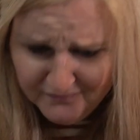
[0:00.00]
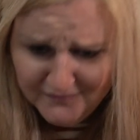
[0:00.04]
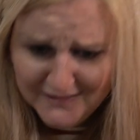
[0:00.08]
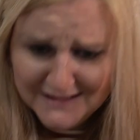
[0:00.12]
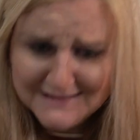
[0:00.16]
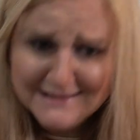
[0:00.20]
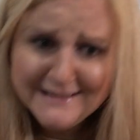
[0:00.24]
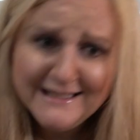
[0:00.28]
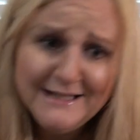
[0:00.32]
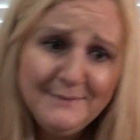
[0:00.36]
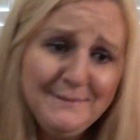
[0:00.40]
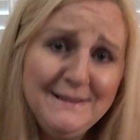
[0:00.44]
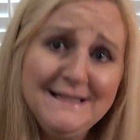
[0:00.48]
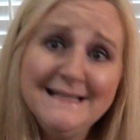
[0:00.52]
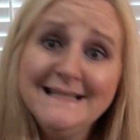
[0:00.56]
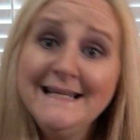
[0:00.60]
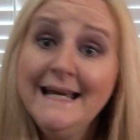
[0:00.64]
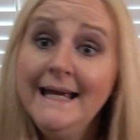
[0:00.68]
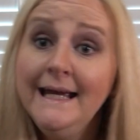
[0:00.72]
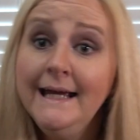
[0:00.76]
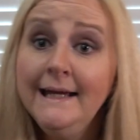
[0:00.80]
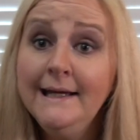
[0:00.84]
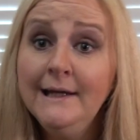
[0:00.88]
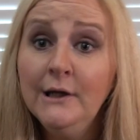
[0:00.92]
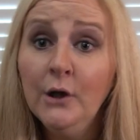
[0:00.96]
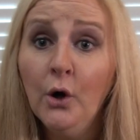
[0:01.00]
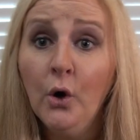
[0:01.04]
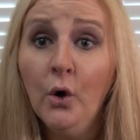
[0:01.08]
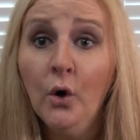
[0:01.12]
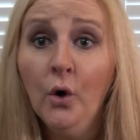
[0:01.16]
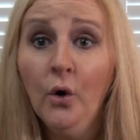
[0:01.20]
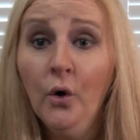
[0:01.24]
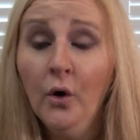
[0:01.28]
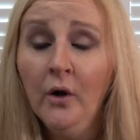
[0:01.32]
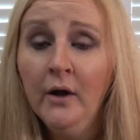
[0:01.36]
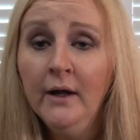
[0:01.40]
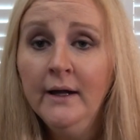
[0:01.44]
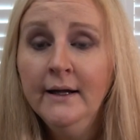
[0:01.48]
CBT
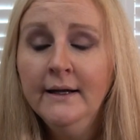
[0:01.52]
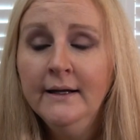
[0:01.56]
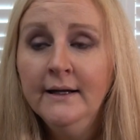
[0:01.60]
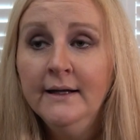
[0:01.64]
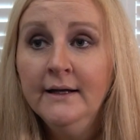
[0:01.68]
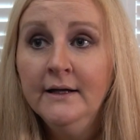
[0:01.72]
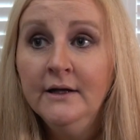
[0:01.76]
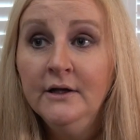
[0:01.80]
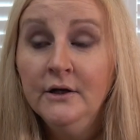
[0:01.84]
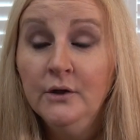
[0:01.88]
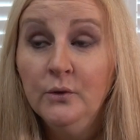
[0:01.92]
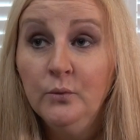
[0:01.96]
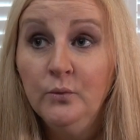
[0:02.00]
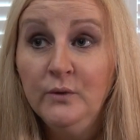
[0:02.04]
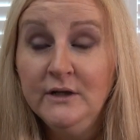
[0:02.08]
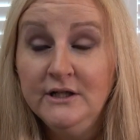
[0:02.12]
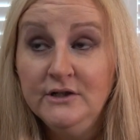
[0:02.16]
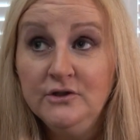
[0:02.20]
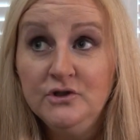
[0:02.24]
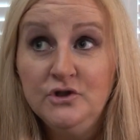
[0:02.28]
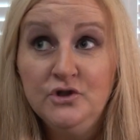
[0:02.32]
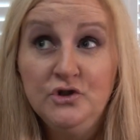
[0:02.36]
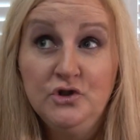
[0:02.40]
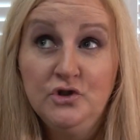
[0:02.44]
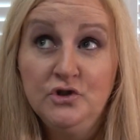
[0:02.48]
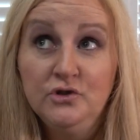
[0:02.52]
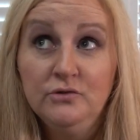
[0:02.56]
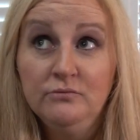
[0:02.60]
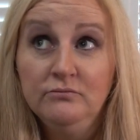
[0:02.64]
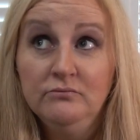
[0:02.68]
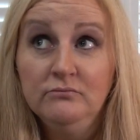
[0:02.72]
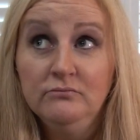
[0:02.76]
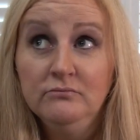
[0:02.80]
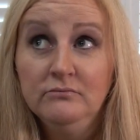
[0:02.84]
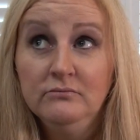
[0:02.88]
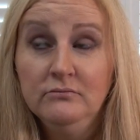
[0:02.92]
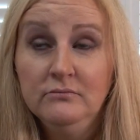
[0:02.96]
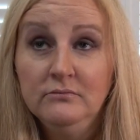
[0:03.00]
or
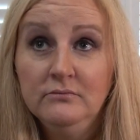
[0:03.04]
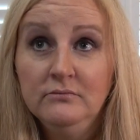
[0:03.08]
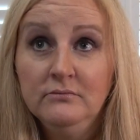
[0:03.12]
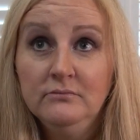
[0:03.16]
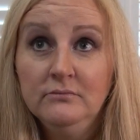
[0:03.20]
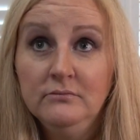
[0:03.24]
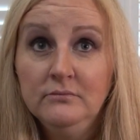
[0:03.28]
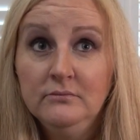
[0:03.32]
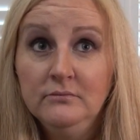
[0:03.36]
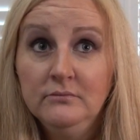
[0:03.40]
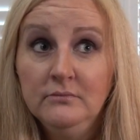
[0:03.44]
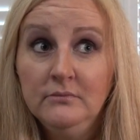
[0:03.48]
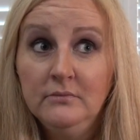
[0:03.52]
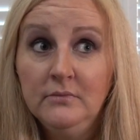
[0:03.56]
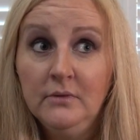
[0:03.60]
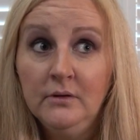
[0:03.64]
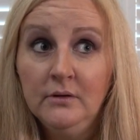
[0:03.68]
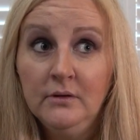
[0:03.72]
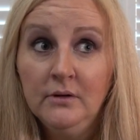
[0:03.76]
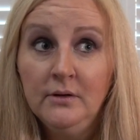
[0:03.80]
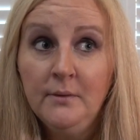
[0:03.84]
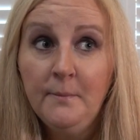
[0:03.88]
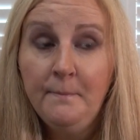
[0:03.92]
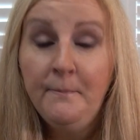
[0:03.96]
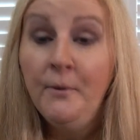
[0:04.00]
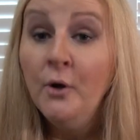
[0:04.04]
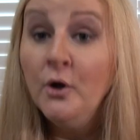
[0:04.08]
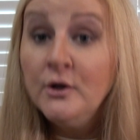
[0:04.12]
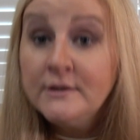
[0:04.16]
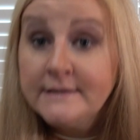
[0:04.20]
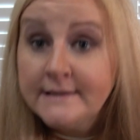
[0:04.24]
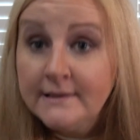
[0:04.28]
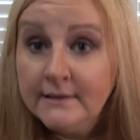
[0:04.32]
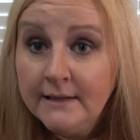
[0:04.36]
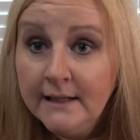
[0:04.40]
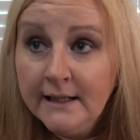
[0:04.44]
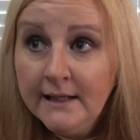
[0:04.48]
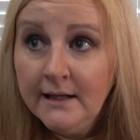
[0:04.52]
which
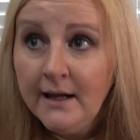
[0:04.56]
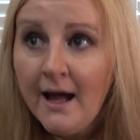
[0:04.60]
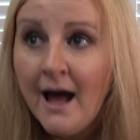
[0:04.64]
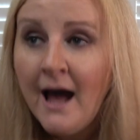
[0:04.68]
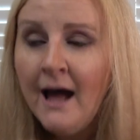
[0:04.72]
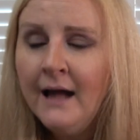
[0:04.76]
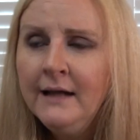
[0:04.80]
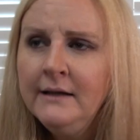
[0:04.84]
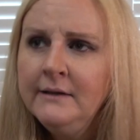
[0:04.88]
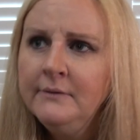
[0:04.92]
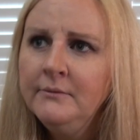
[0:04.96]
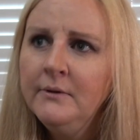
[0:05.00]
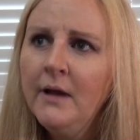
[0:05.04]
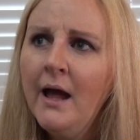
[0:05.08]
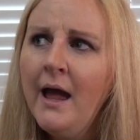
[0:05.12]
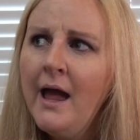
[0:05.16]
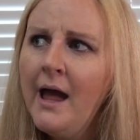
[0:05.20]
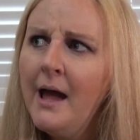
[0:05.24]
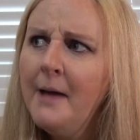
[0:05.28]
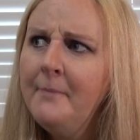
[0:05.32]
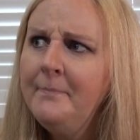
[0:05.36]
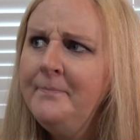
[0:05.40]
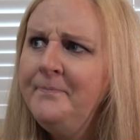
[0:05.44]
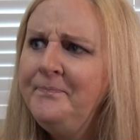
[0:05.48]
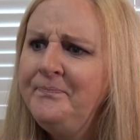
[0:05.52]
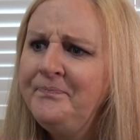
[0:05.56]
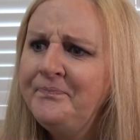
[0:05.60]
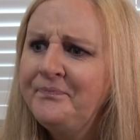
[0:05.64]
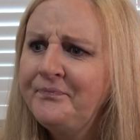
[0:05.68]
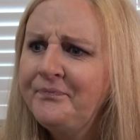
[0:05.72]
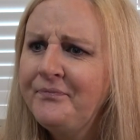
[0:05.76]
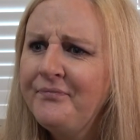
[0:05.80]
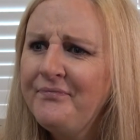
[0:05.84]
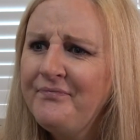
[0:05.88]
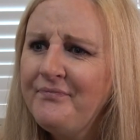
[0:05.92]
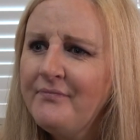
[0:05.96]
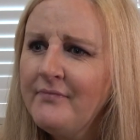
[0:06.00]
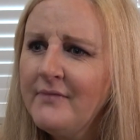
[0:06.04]
personally I
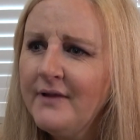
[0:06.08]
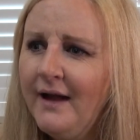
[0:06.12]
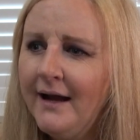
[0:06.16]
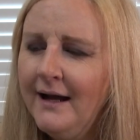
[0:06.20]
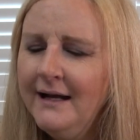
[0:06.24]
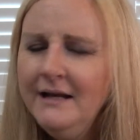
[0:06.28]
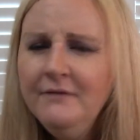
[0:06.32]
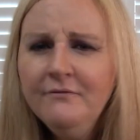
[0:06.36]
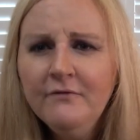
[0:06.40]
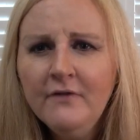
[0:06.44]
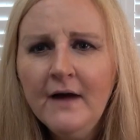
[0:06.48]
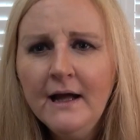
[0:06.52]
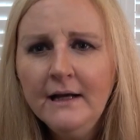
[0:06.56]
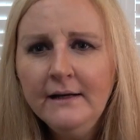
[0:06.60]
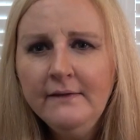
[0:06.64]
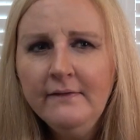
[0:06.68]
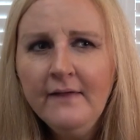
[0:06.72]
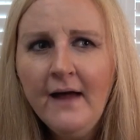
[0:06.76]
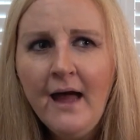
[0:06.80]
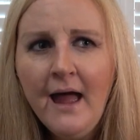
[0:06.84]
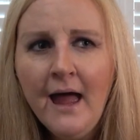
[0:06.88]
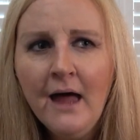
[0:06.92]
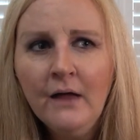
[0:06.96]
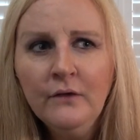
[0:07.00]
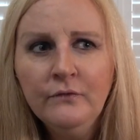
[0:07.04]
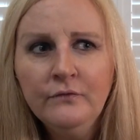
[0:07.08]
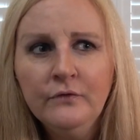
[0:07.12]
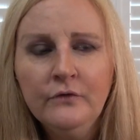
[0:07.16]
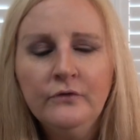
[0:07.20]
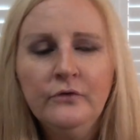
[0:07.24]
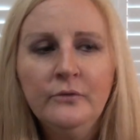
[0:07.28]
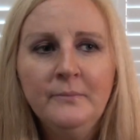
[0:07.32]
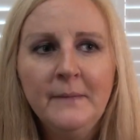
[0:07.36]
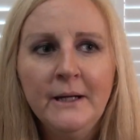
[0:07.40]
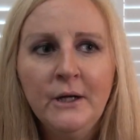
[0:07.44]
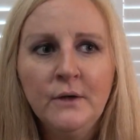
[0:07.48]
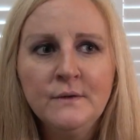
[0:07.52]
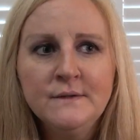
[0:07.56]
didn't find it that helpful
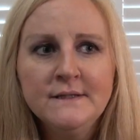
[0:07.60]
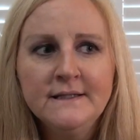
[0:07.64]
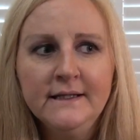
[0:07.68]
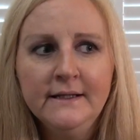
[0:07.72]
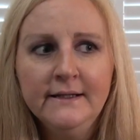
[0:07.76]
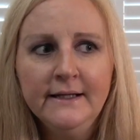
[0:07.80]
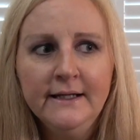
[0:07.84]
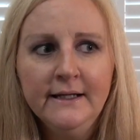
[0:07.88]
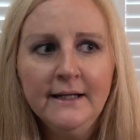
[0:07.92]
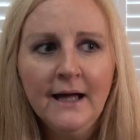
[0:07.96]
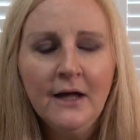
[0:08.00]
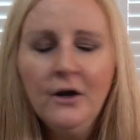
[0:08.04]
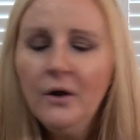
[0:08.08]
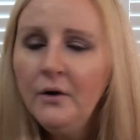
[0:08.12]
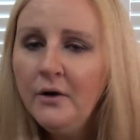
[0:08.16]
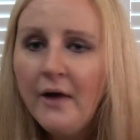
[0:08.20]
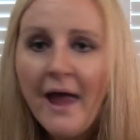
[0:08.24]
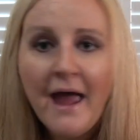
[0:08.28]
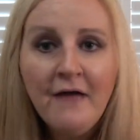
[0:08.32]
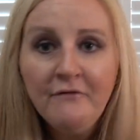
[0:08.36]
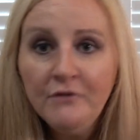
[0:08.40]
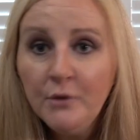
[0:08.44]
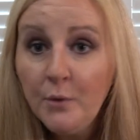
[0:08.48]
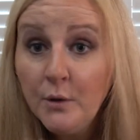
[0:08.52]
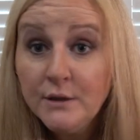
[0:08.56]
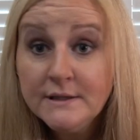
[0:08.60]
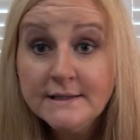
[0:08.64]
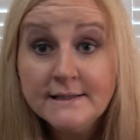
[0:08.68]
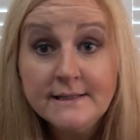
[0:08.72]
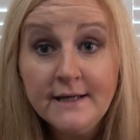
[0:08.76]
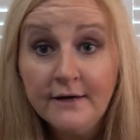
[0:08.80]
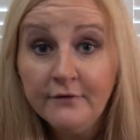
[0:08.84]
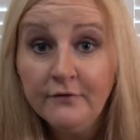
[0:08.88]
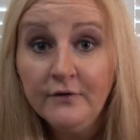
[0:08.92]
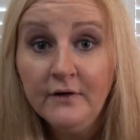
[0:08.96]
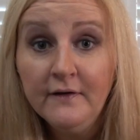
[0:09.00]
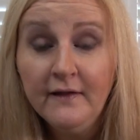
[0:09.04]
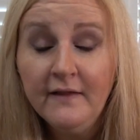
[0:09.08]
for my OCD. I don't know, everyone's
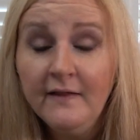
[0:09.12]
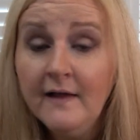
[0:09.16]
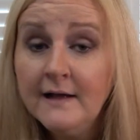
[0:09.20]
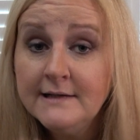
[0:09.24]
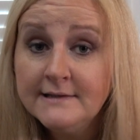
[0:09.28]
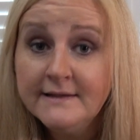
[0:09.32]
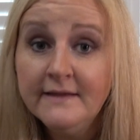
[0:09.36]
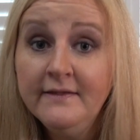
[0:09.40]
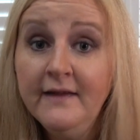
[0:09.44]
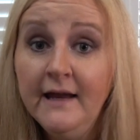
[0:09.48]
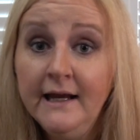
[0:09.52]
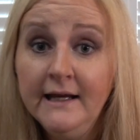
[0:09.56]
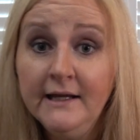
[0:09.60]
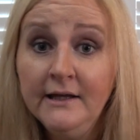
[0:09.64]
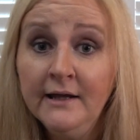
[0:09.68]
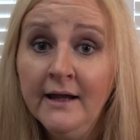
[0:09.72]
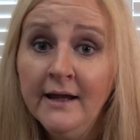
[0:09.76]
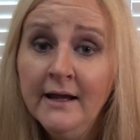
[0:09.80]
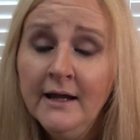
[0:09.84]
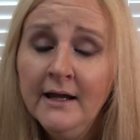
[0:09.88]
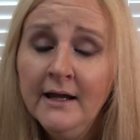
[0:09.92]
different, and that's the thing.